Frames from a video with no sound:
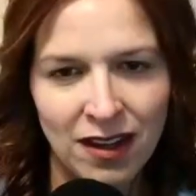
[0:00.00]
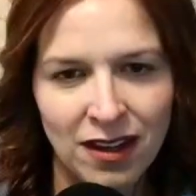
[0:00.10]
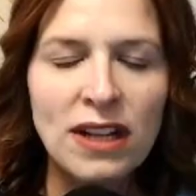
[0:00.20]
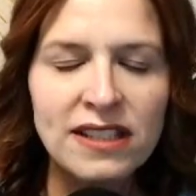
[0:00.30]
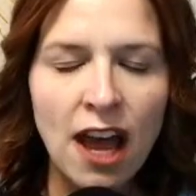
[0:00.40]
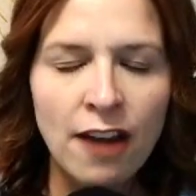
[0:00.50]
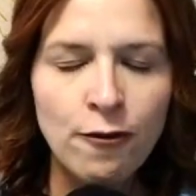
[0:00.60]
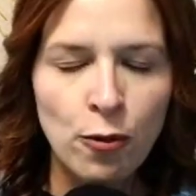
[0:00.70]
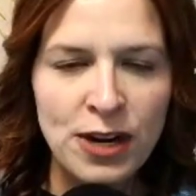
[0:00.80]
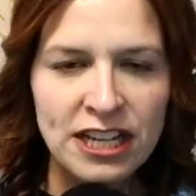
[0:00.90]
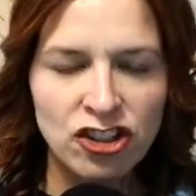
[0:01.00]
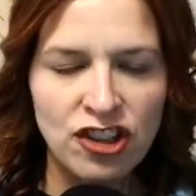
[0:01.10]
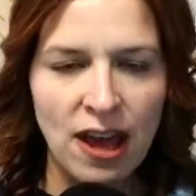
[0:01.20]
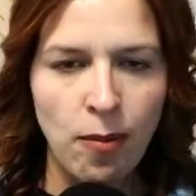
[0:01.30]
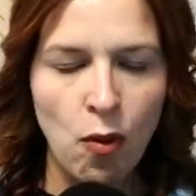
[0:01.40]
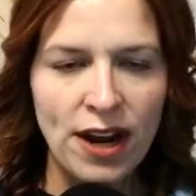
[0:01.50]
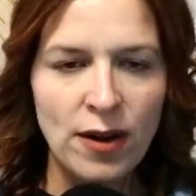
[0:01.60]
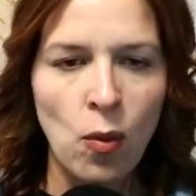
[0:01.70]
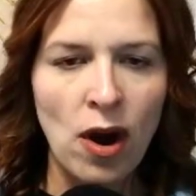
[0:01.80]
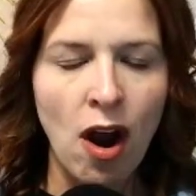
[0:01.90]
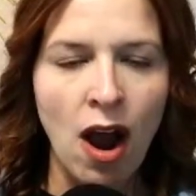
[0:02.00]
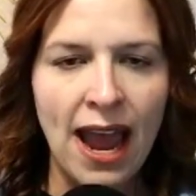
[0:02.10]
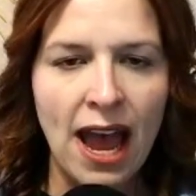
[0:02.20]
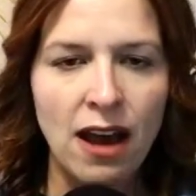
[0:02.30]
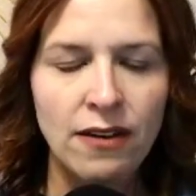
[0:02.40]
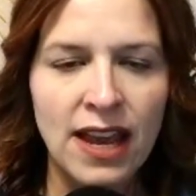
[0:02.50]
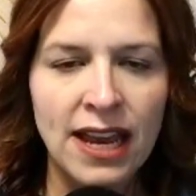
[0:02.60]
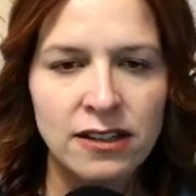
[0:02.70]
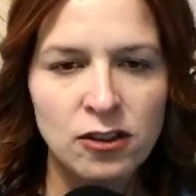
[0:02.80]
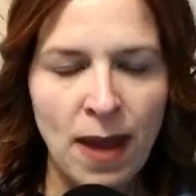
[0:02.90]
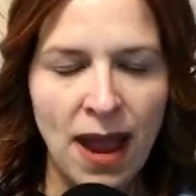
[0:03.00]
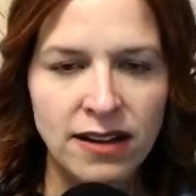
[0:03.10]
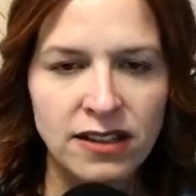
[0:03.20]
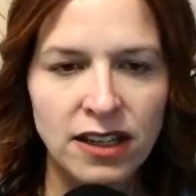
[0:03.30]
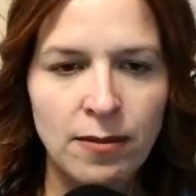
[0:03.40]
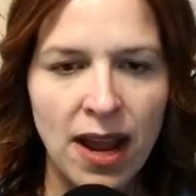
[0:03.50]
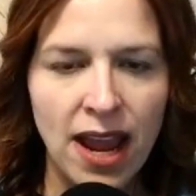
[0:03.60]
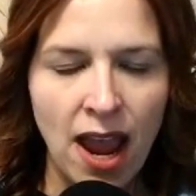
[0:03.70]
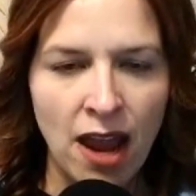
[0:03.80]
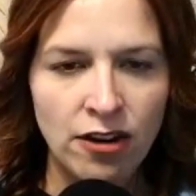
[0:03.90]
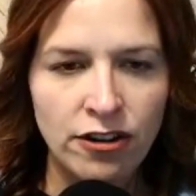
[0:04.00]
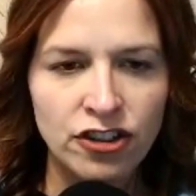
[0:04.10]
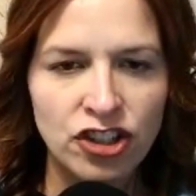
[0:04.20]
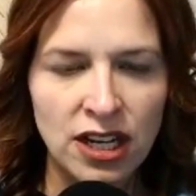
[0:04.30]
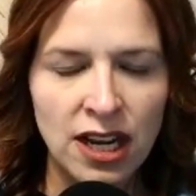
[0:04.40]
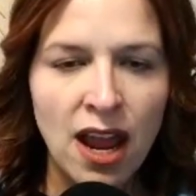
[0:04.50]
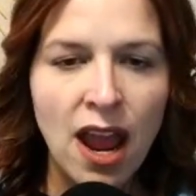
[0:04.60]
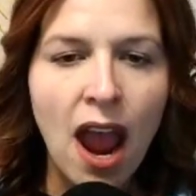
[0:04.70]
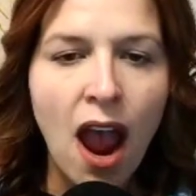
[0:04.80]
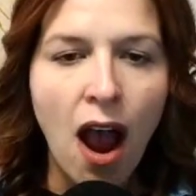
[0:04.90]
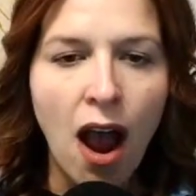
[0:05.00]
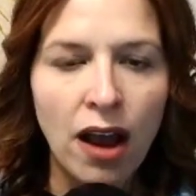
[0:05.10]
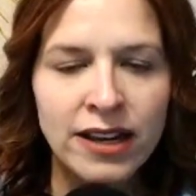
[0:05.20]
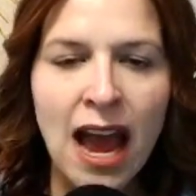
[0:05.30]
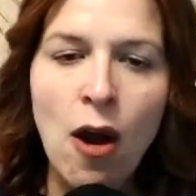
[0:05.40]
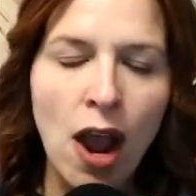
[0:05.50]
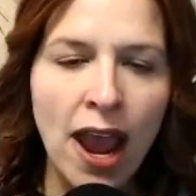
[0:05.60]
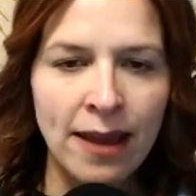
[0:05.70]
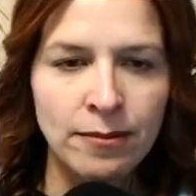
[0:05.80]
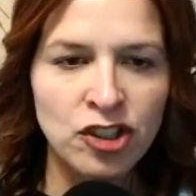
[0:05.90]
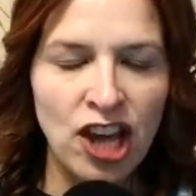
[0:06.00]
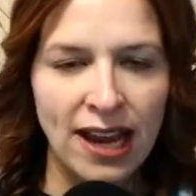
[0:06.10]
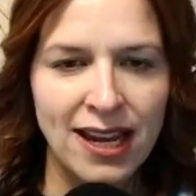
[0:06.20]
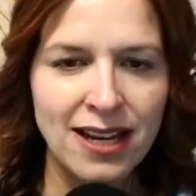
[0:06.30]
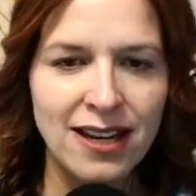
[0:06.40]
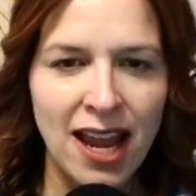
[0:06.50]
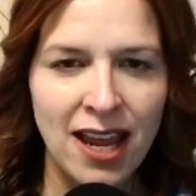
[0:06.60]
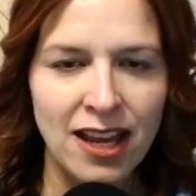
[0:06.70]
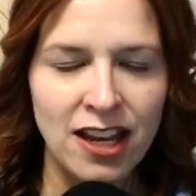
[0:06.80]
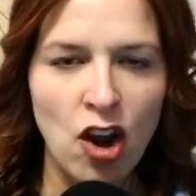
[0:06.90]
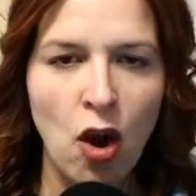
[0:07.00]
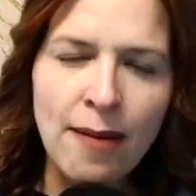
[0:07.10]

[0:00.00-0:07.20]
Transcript: Once I've reached that point where I have expanded my energy, now I am checking in.